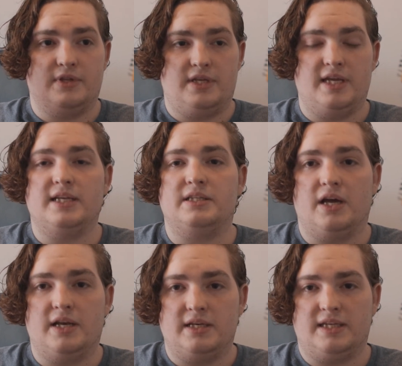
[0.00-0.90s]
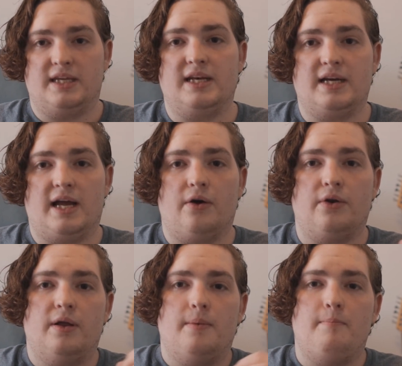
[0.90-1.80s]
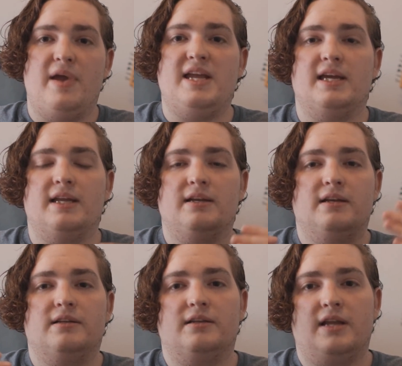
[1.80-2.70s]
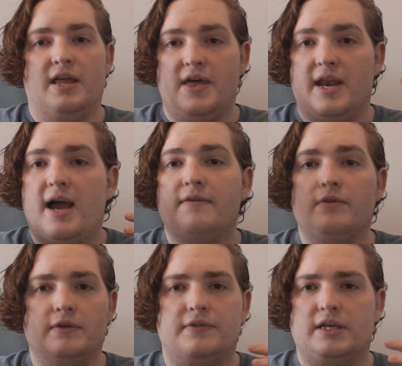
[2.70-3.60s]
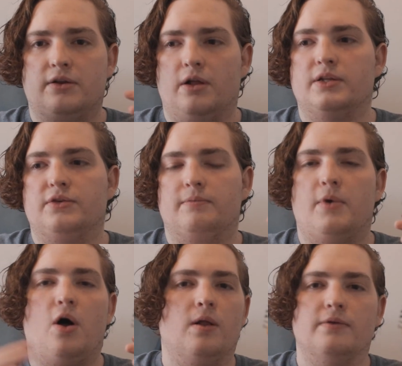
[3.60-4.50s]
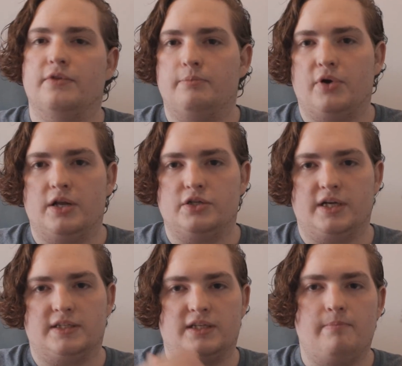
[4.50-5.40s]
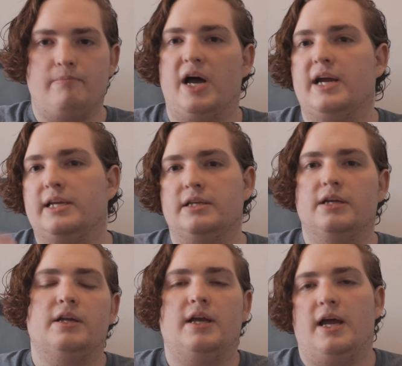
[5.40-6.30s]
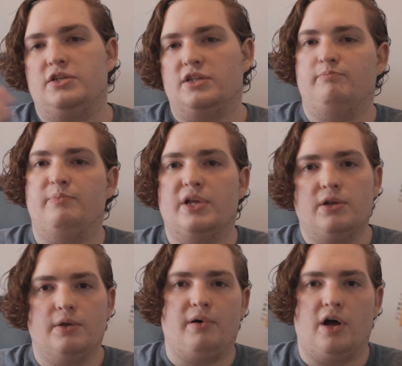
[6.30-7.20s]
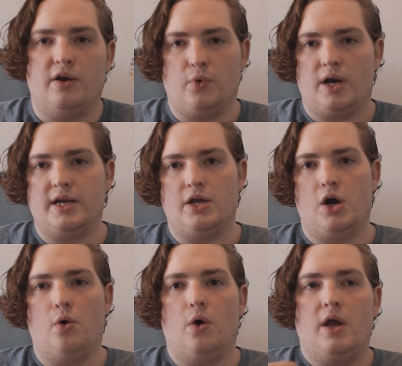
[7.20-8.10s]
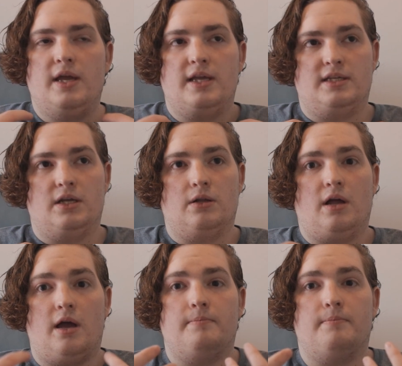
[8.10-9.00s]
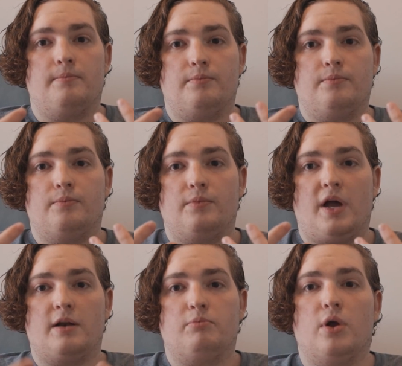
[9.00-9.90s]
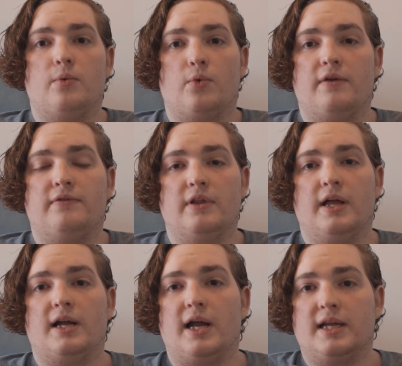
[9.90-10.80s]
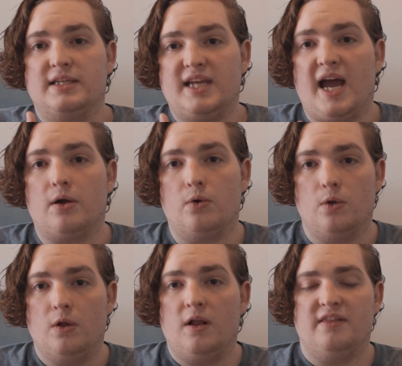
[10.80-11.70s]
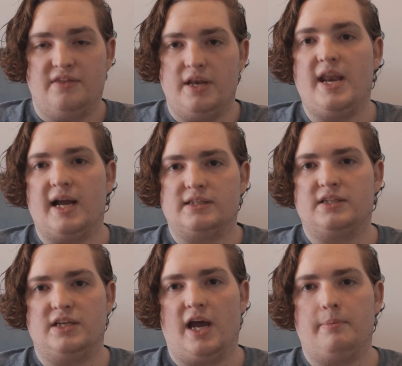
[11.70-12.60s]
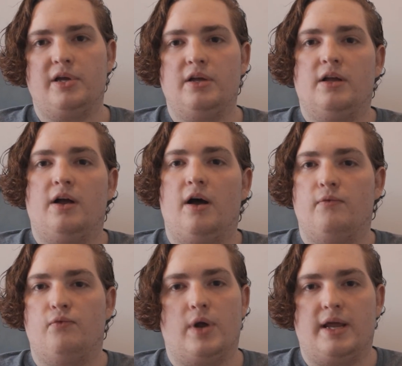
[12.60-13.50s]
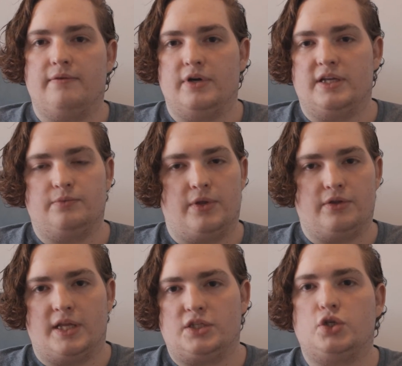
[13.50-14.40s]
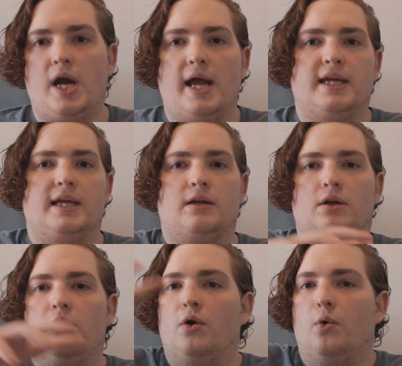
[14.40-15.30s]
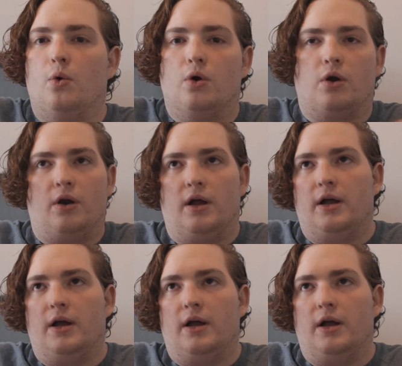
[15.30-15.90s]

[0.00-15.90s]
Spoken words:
get it done, get it out, make it, and then have all of that knowledge from all of the projects combined and just build upon what I know until I'm at a point where I feel like I can tackle the next step of whatever it is, whether that's tracking or